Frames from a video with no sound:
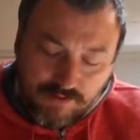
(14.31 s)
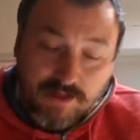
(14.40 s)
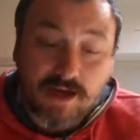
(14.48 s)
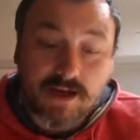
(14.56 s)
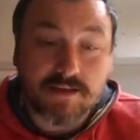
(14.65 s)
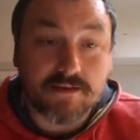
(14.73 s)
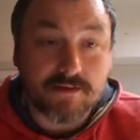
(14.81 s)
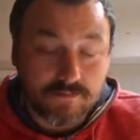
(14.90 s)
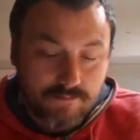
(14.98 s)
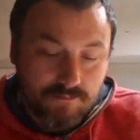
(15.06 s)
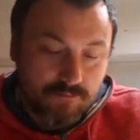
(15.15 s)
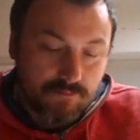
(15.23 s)
Kind,
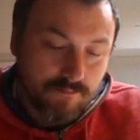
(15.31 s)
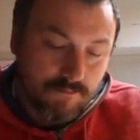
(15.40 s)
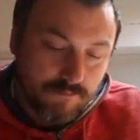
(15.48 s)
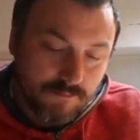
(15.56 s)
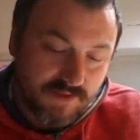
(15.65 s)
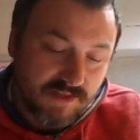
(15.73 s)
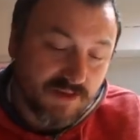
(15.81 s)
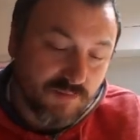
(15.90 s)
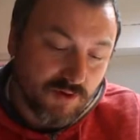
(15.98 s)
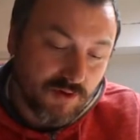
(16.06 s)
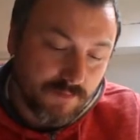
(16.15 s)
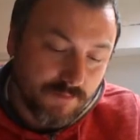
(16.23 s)
said the
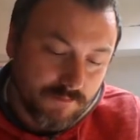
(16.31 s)
boy.